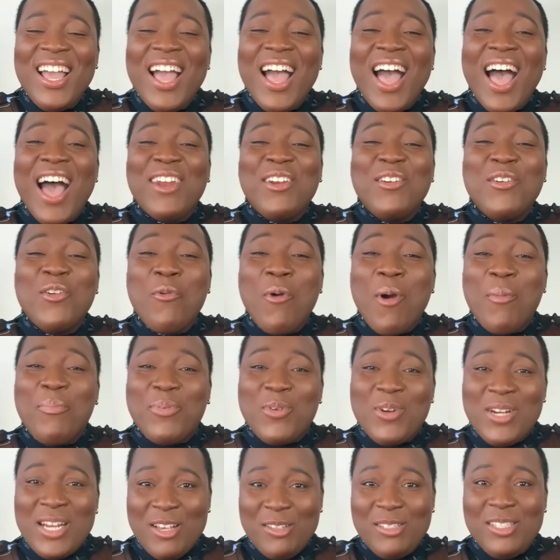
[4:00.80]
I don't know what
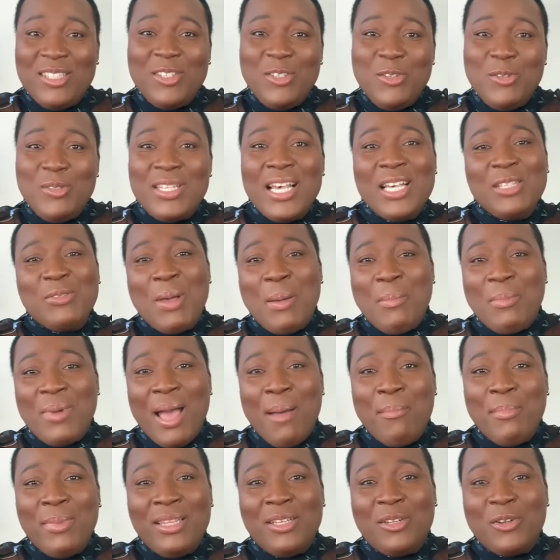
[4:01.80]
pronouns to use. That's why
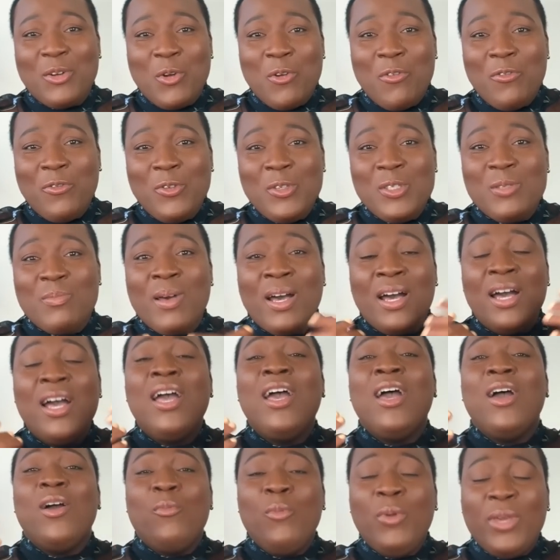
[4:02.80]
I'm a little confused, but
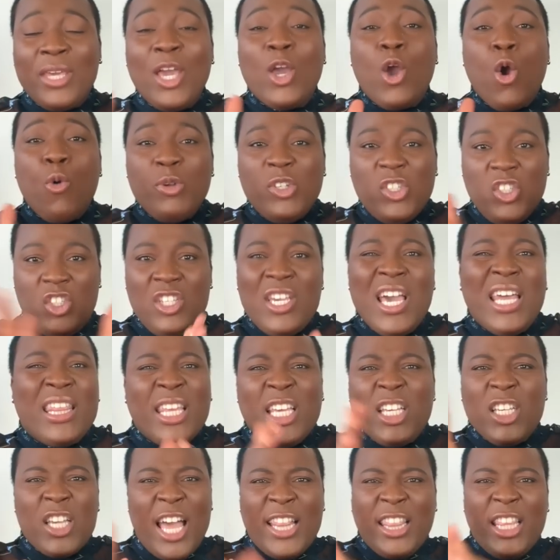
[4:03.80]
we can go with she. I
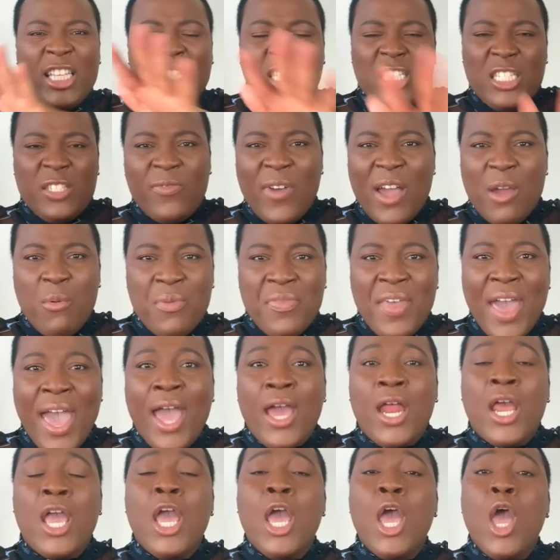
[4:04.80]
think she's fine with
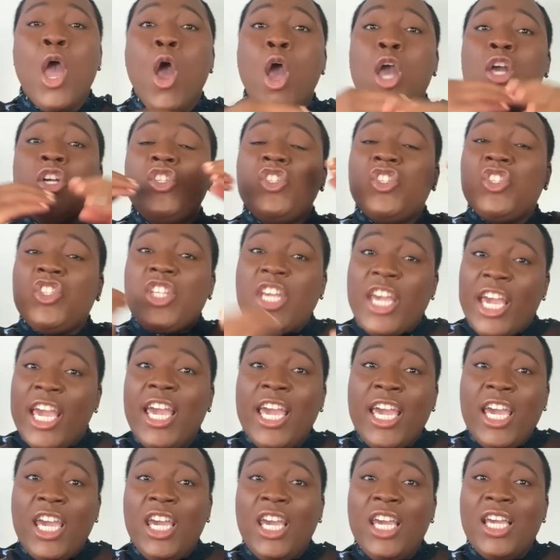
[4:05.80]
that.
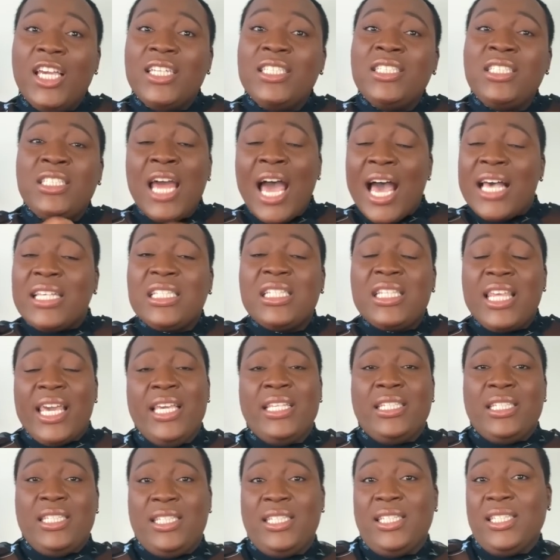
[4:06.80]
She does
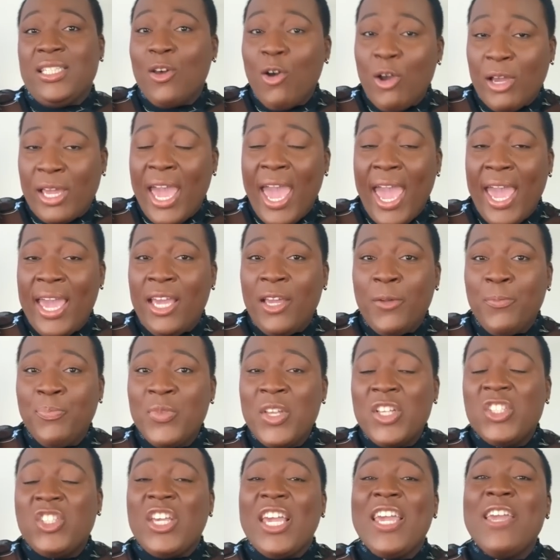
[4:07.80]
this, okay?
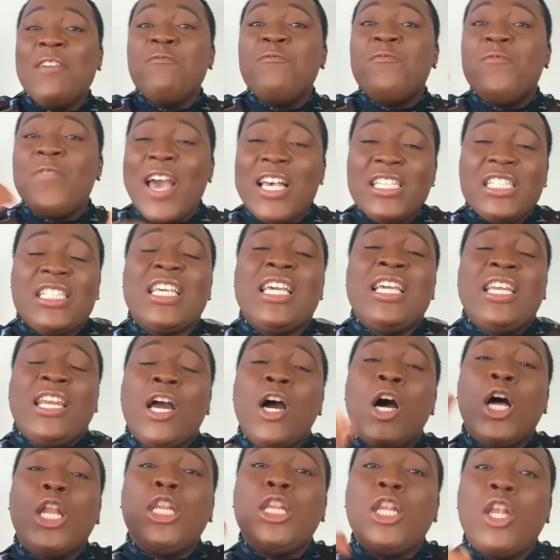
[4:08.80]
She invests in
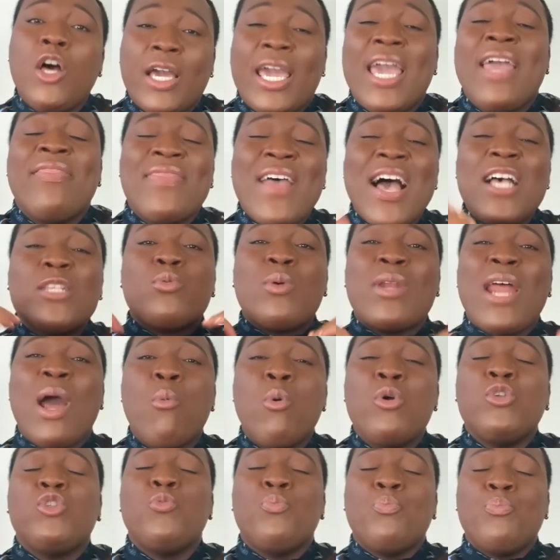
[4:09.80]
her look, and that's what I
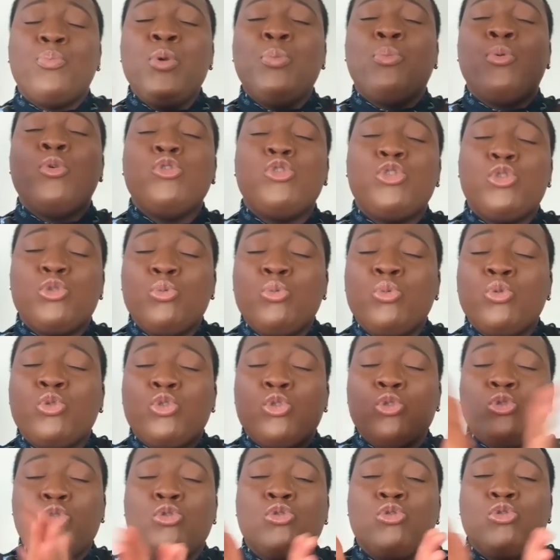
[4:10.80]
want you people to
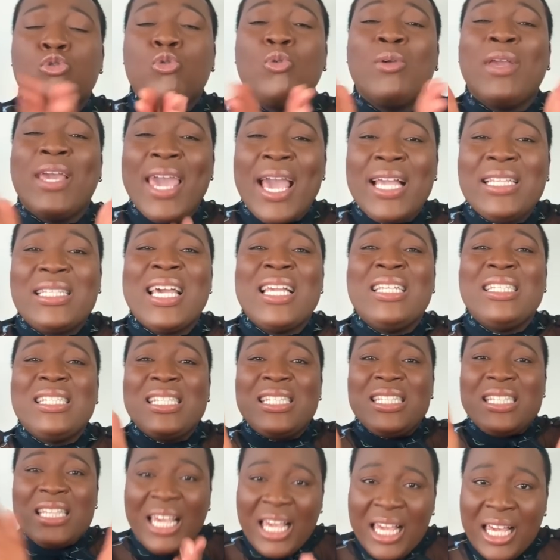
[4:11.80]
get and
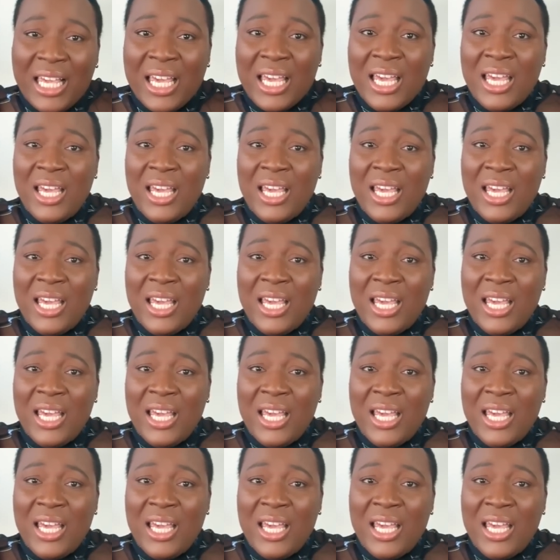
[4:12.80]
see.